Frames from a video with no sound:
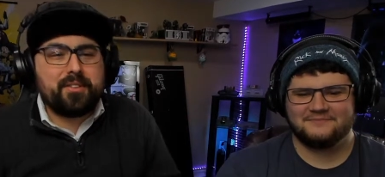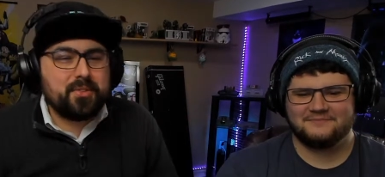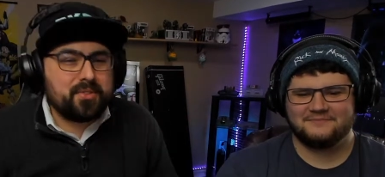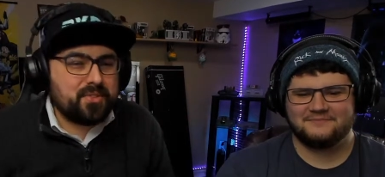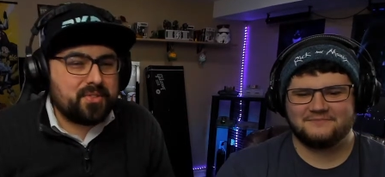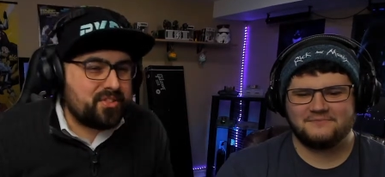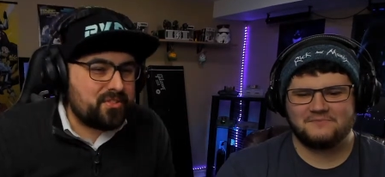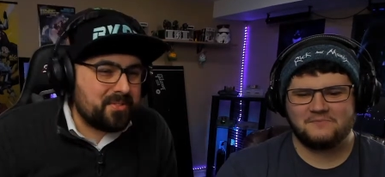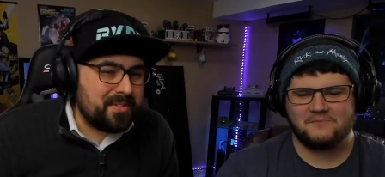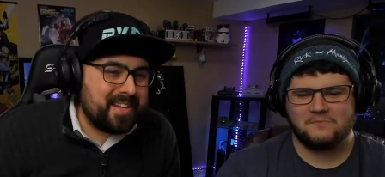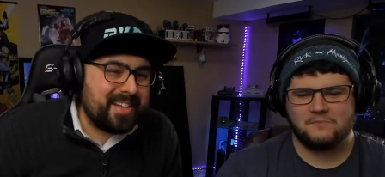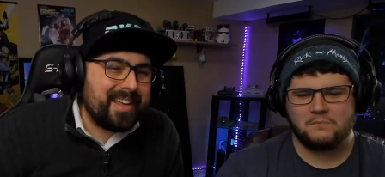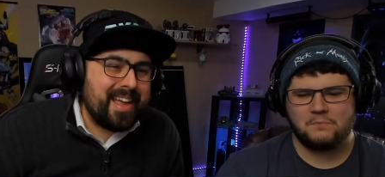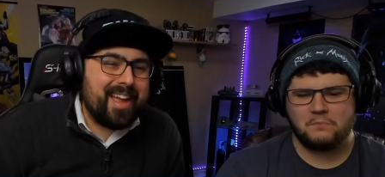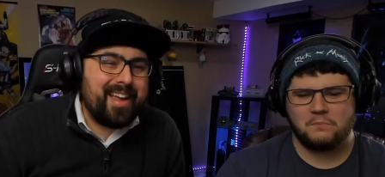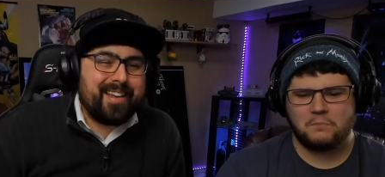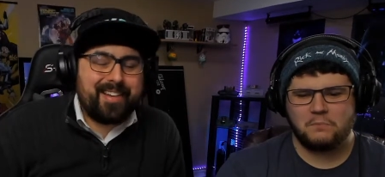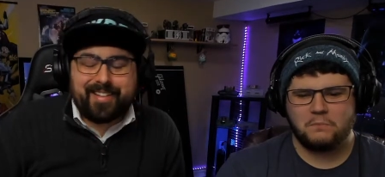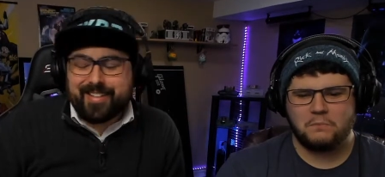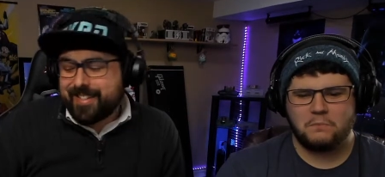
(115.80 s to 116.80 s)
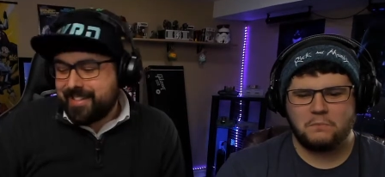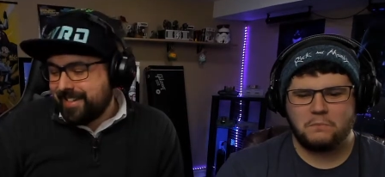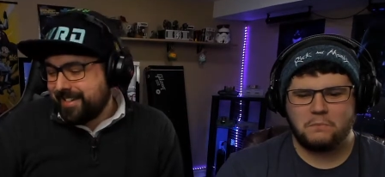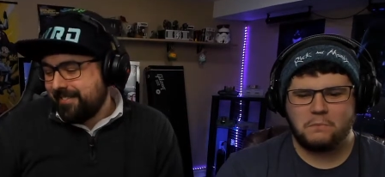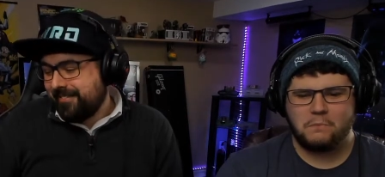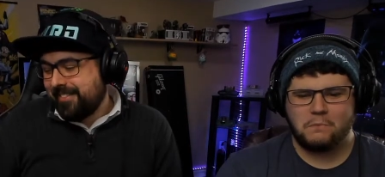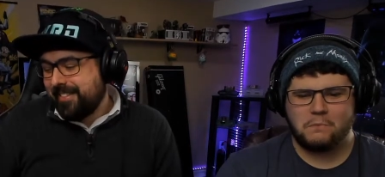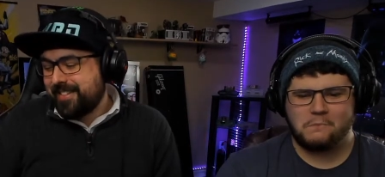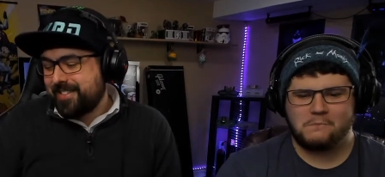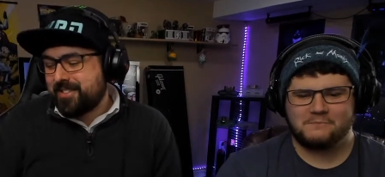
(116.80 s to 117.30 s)
Speaker 1: those street gangs.
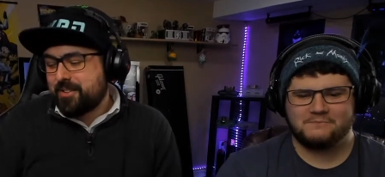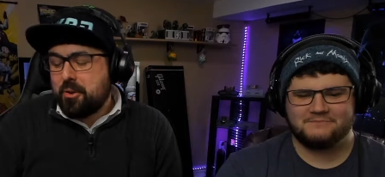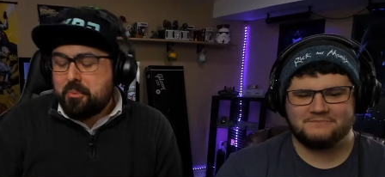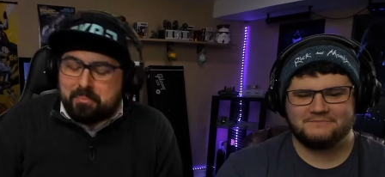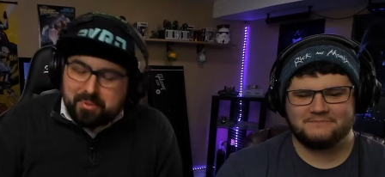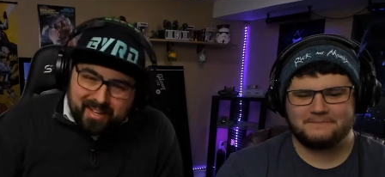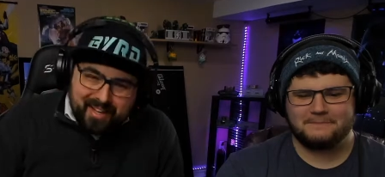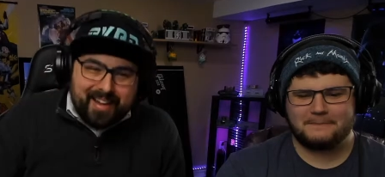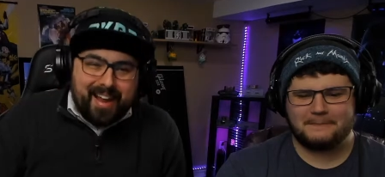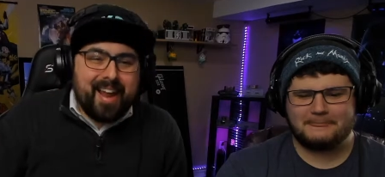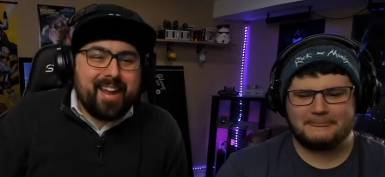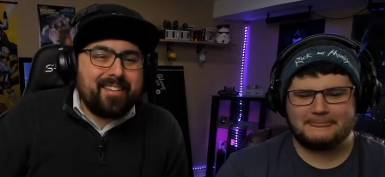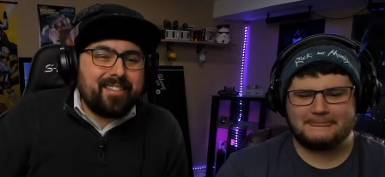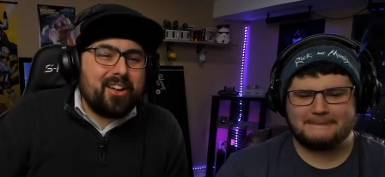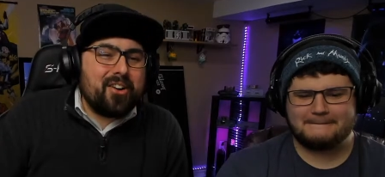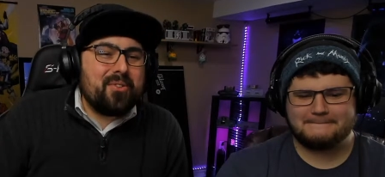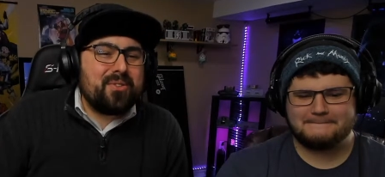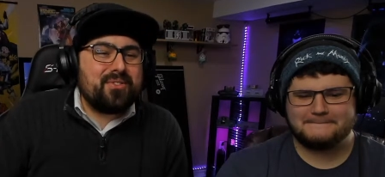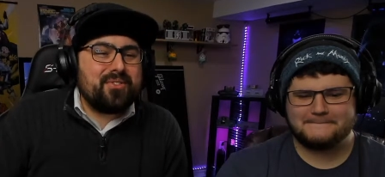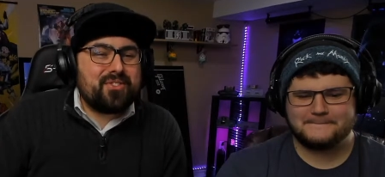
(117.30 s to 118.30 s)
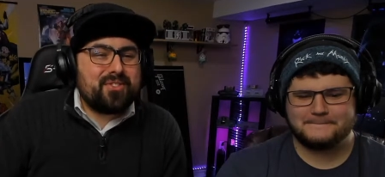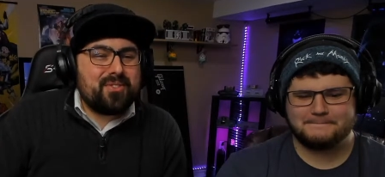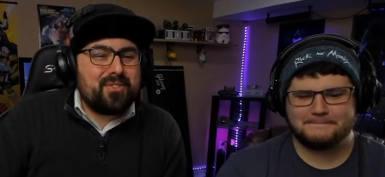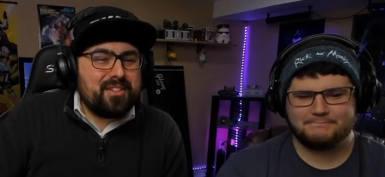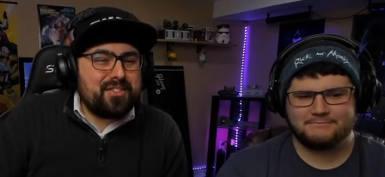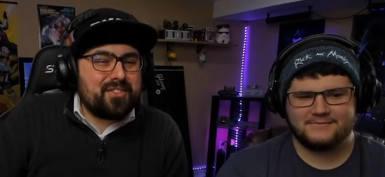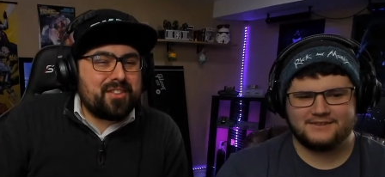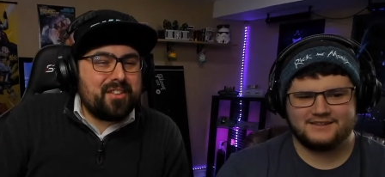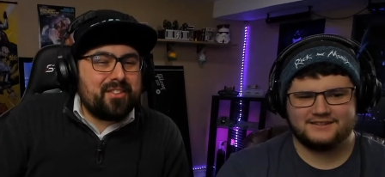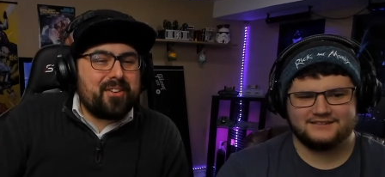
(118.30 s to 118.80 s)
You used to go play Halo and shoot
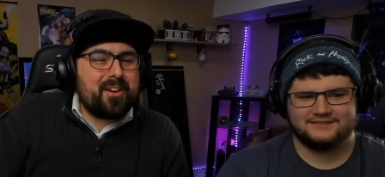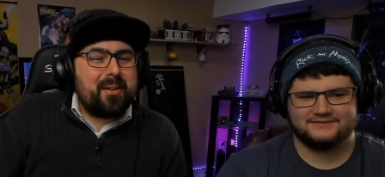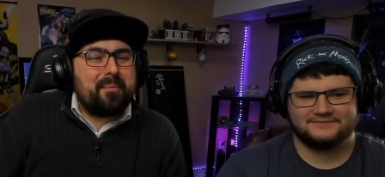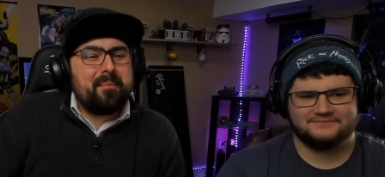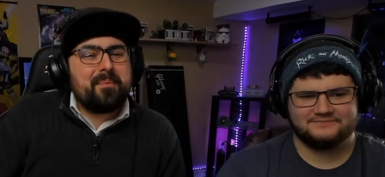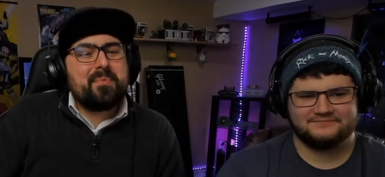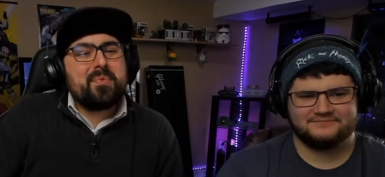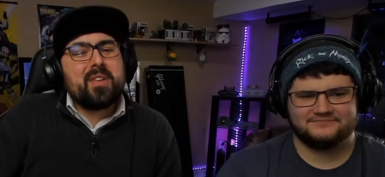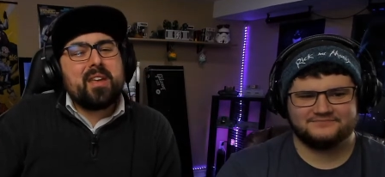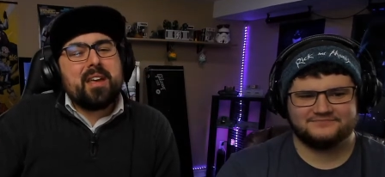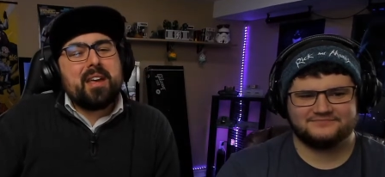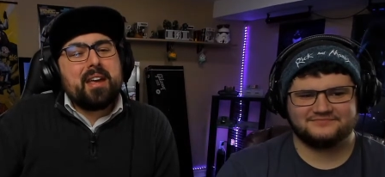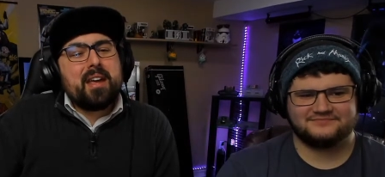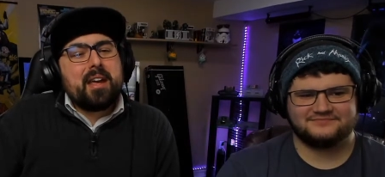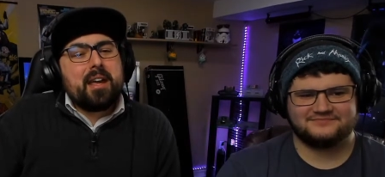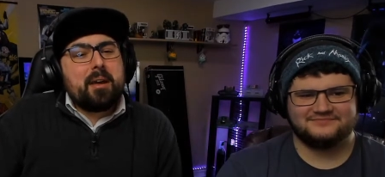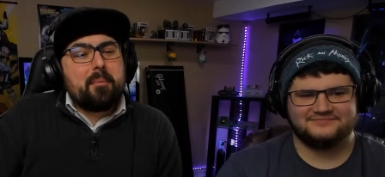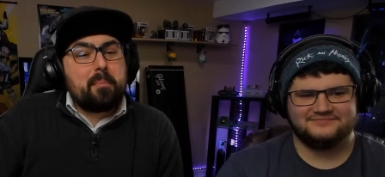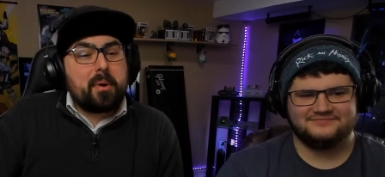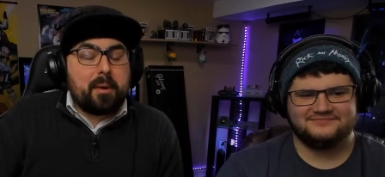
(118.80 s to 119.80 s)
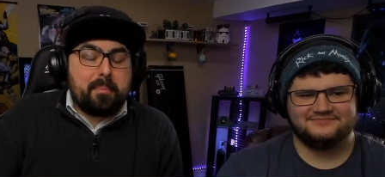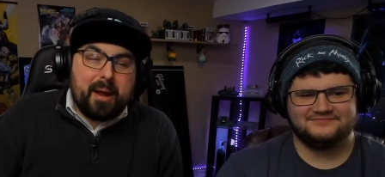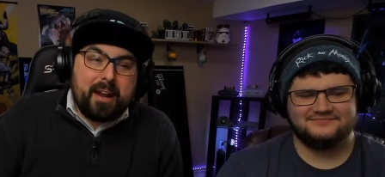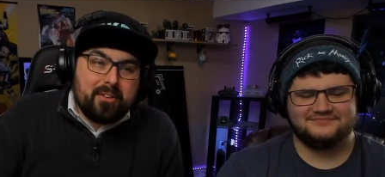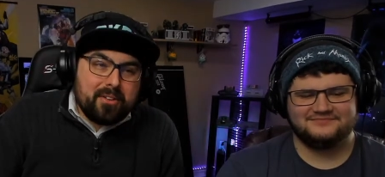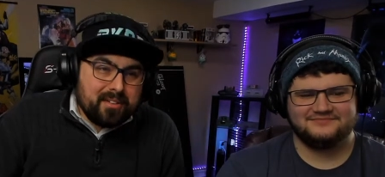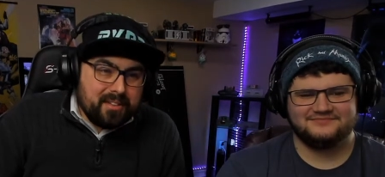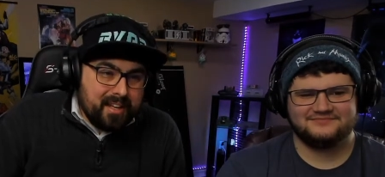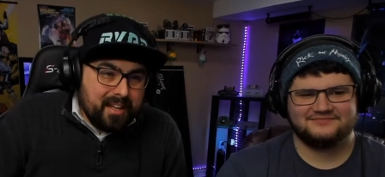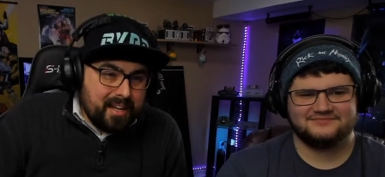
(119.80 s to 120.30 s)
each other up. But
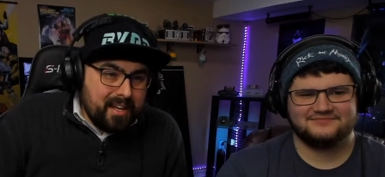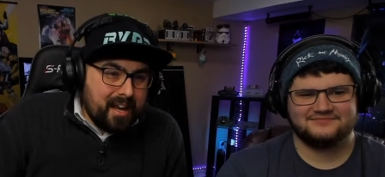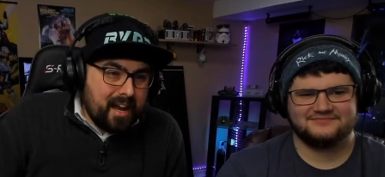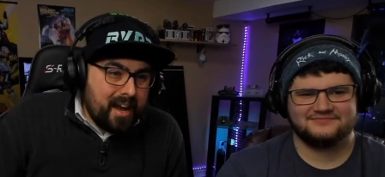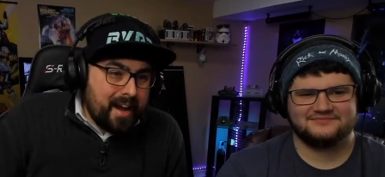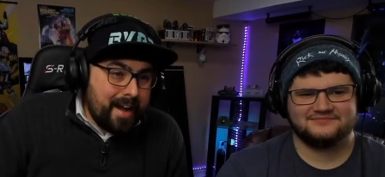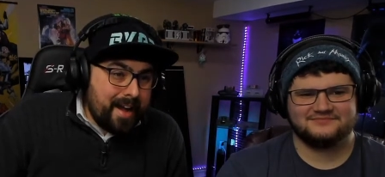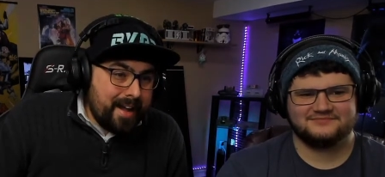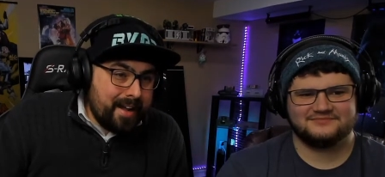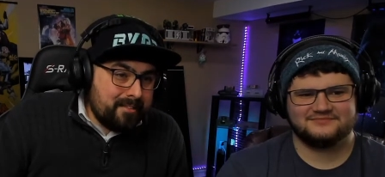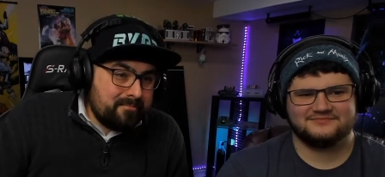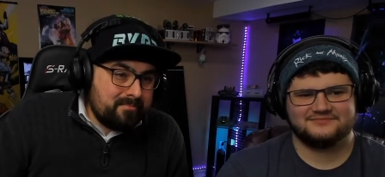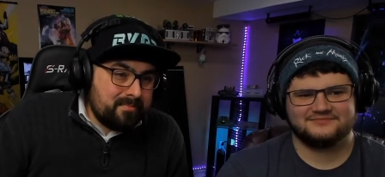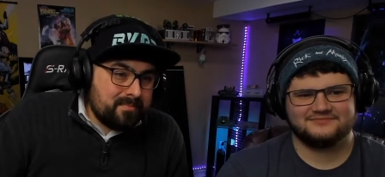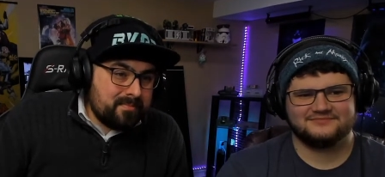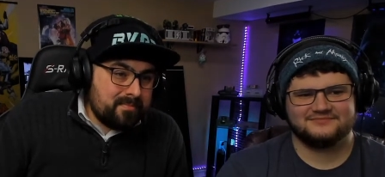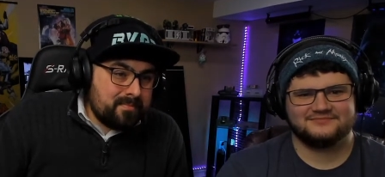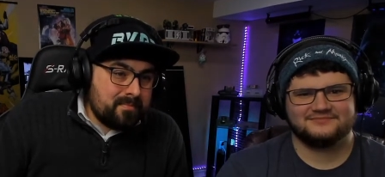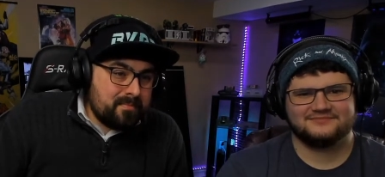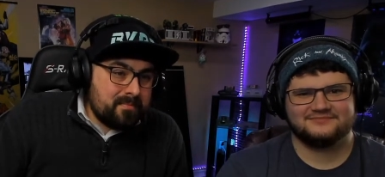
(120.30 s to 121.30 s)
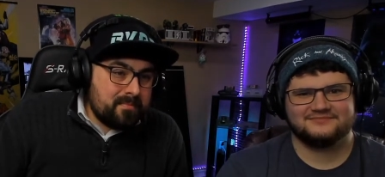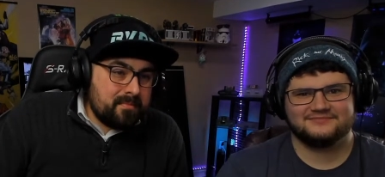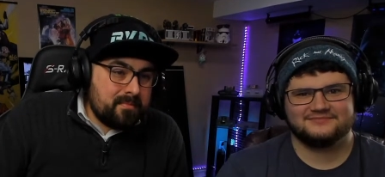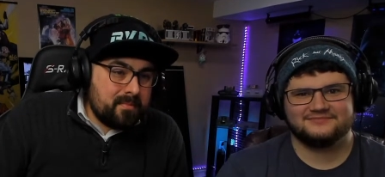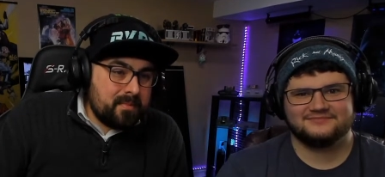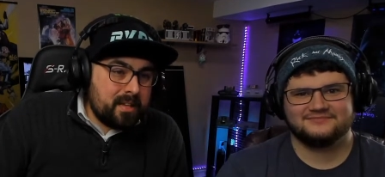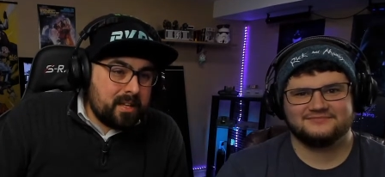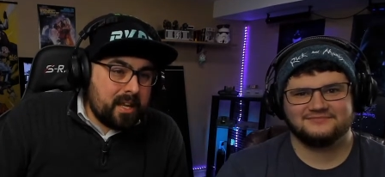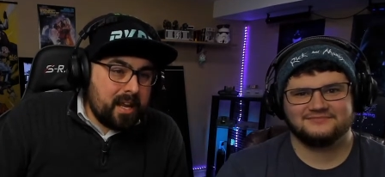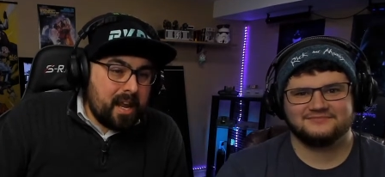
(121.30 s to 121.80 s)
apparently, um,
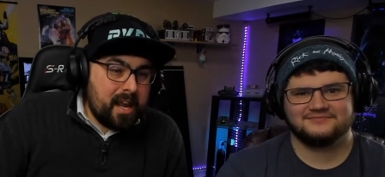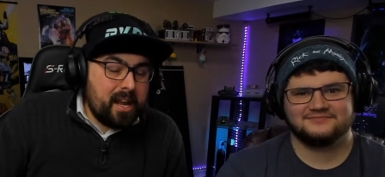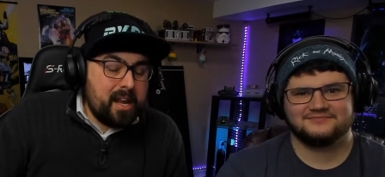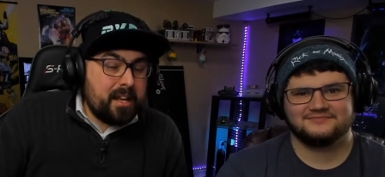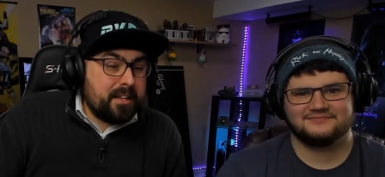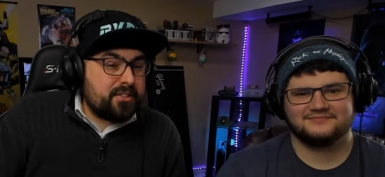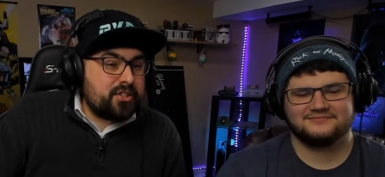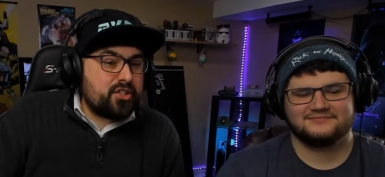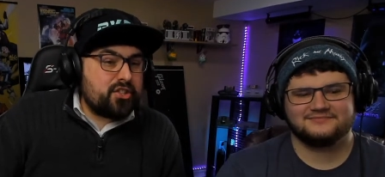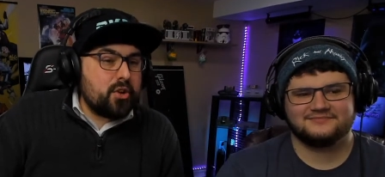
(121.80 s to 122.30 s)
it's